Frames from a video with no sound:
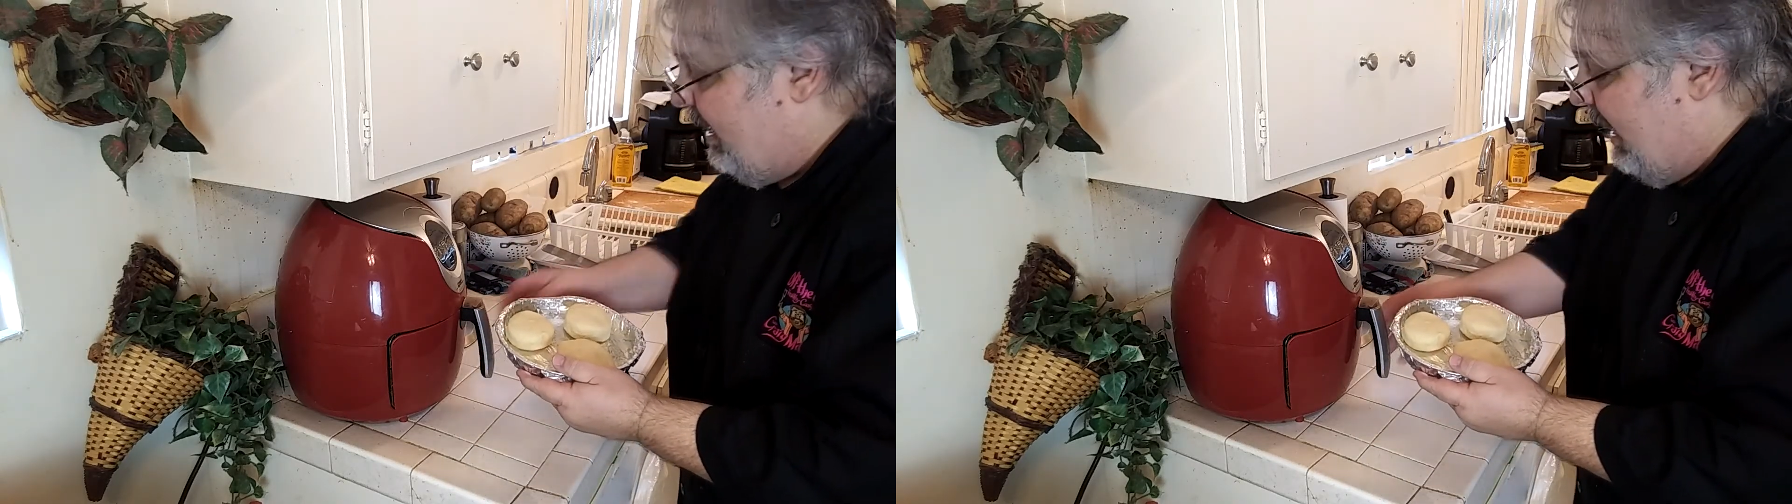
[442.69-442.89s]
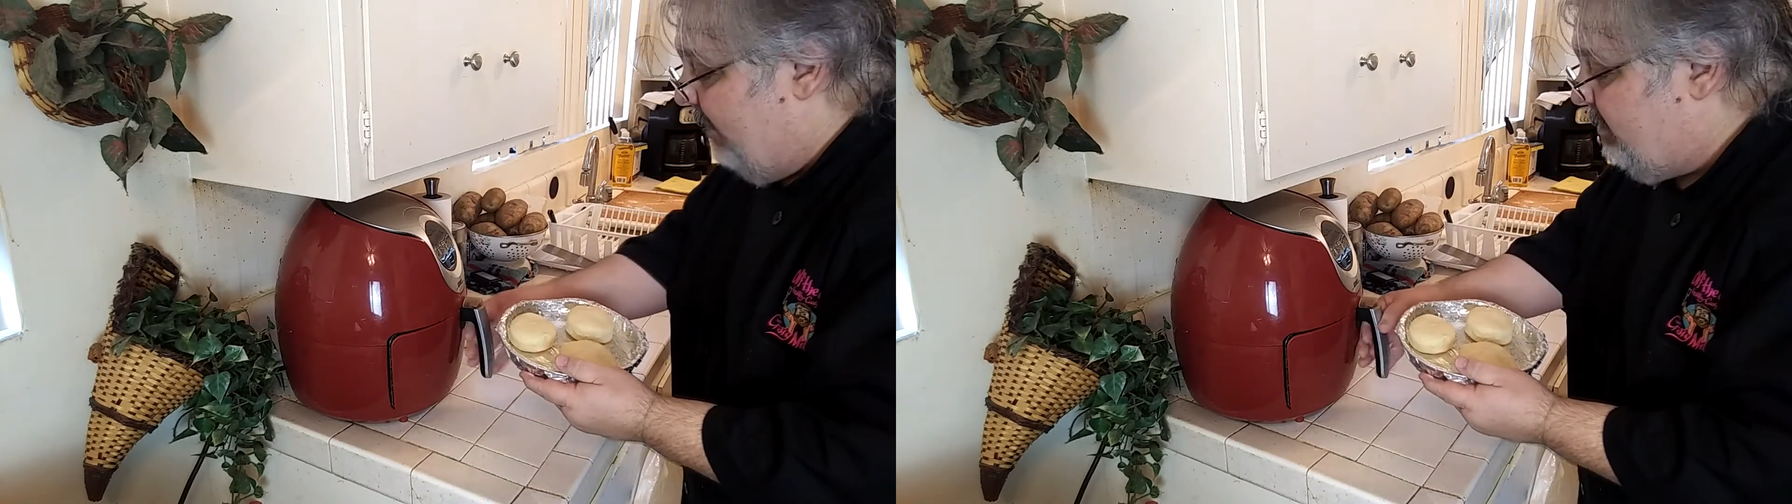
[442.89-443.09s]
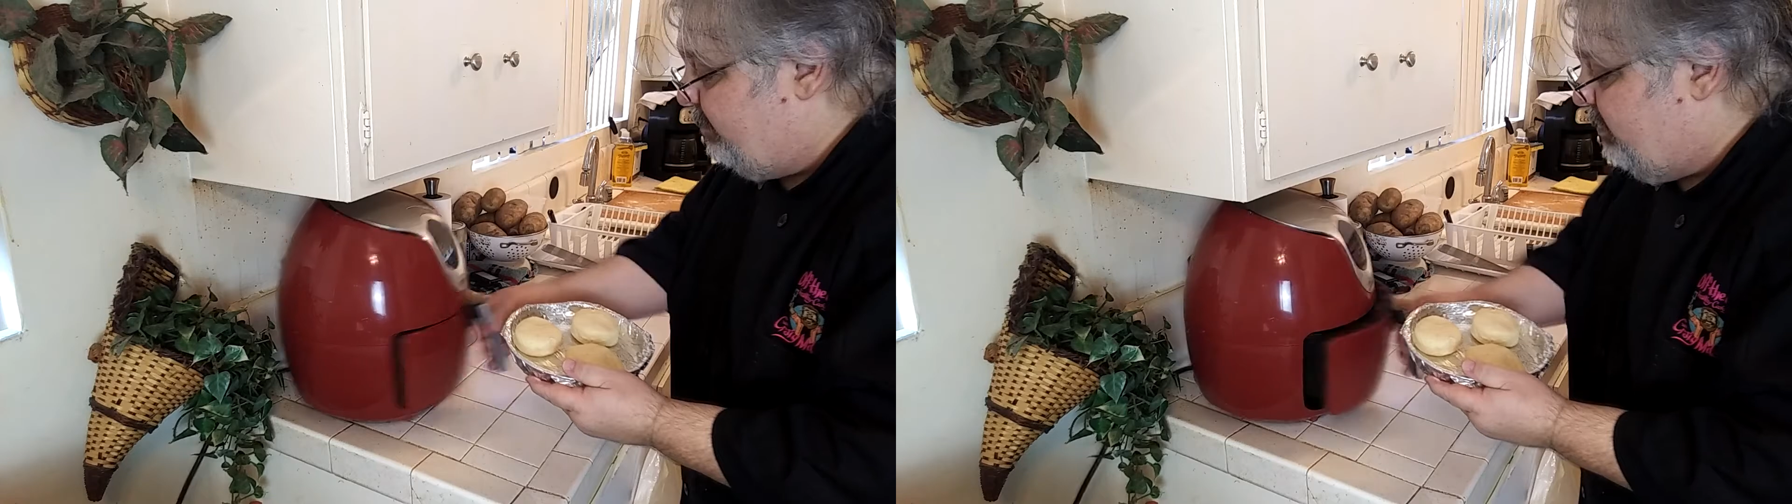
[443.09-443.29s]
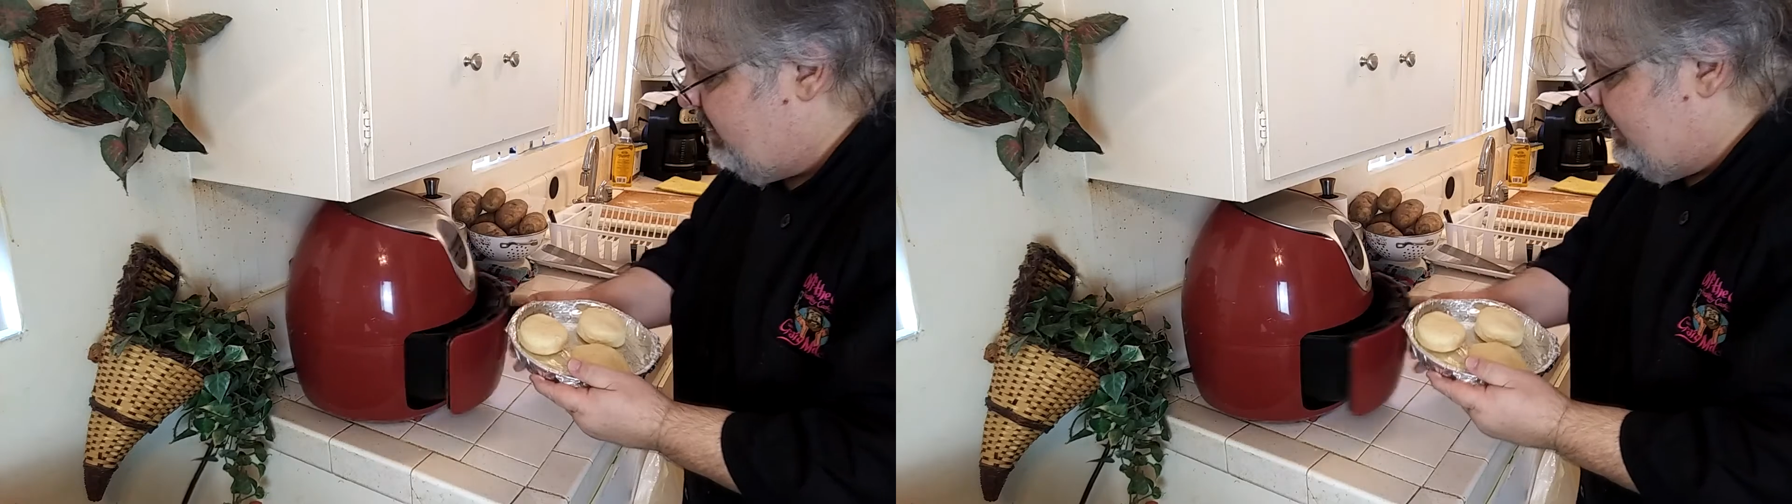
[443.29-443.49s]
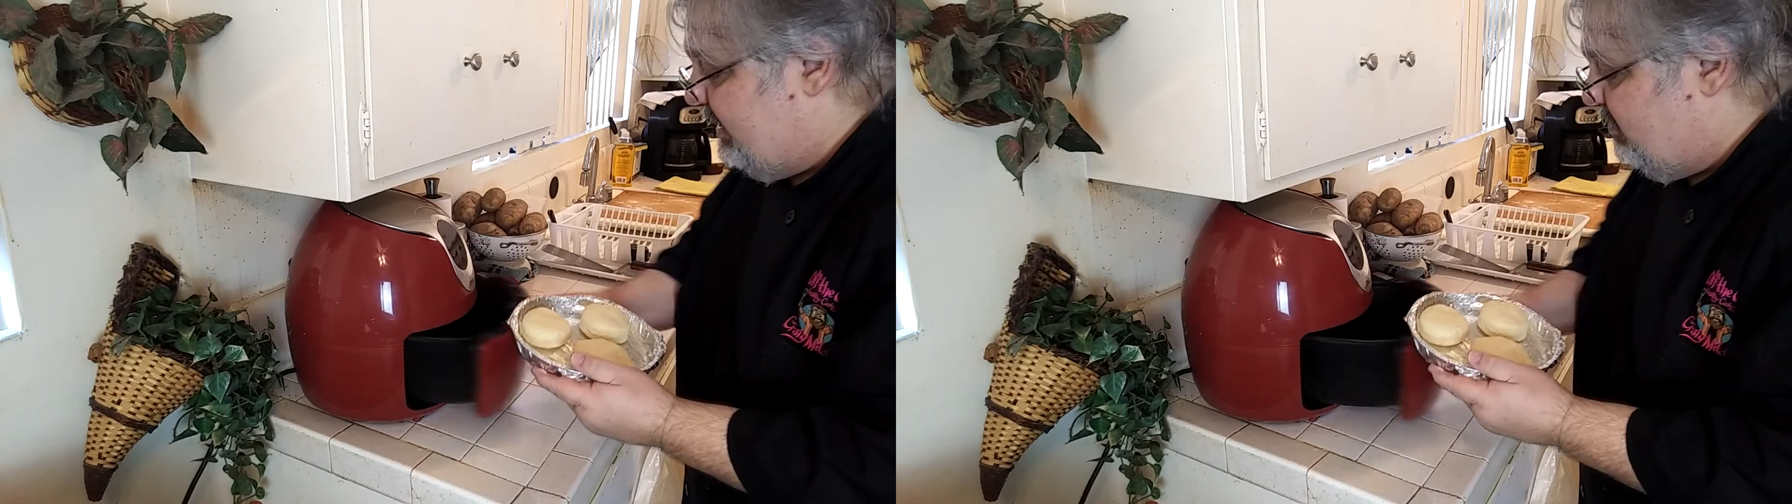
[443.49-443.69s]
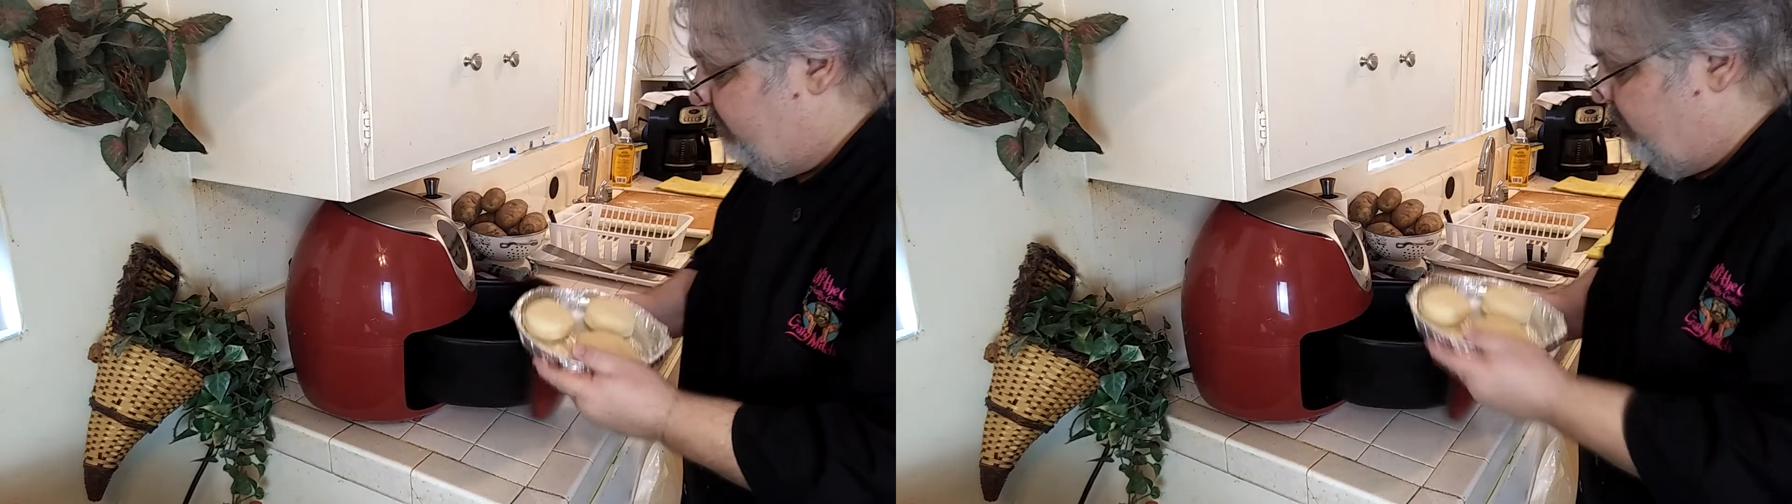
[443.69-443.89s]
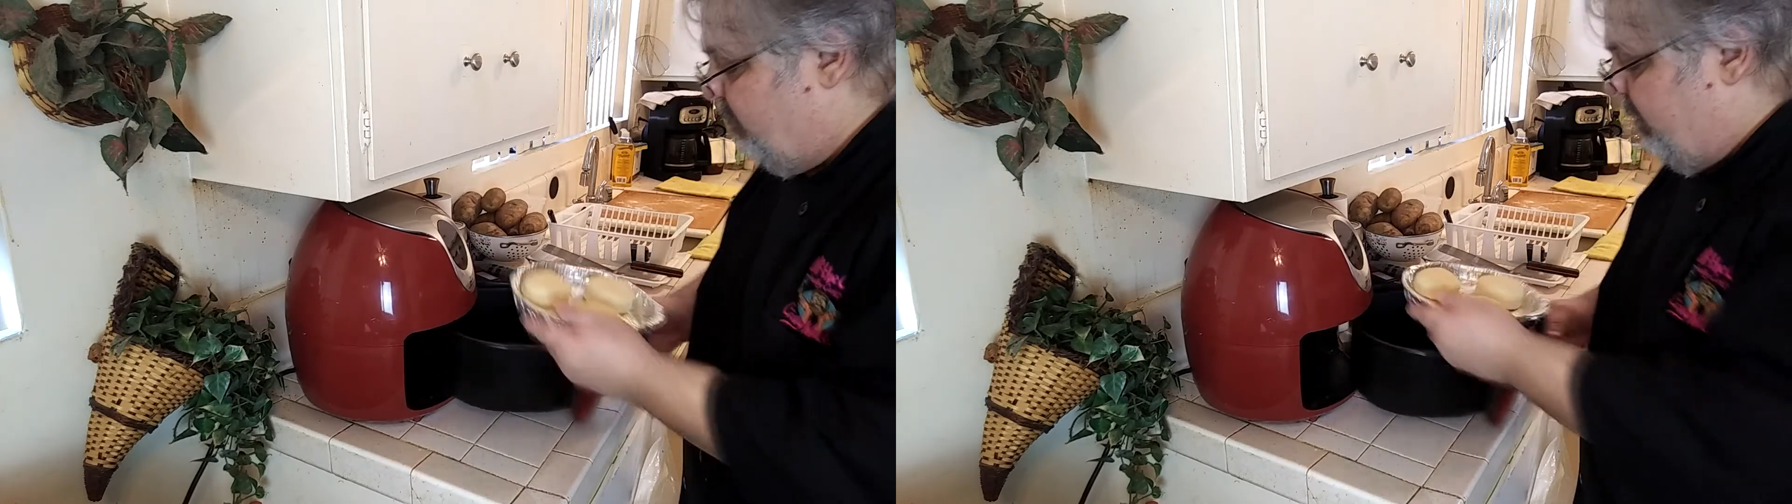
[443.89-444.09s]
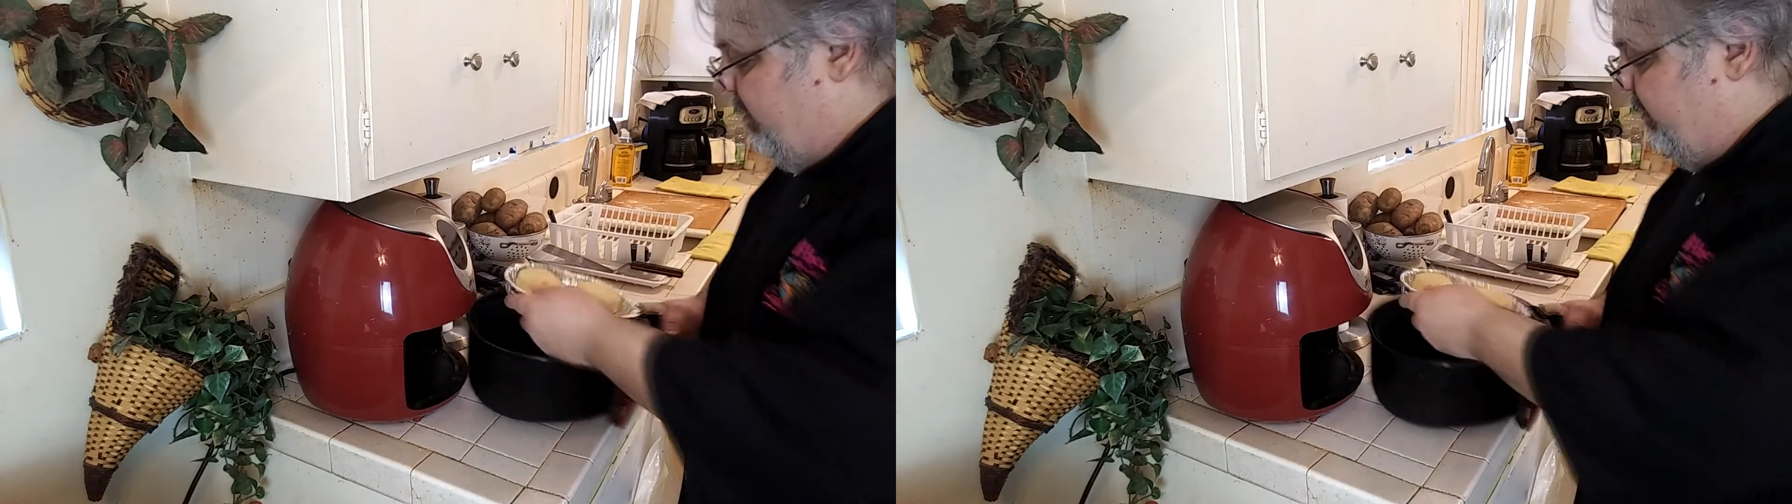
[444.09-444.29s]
I'm going to put it in here for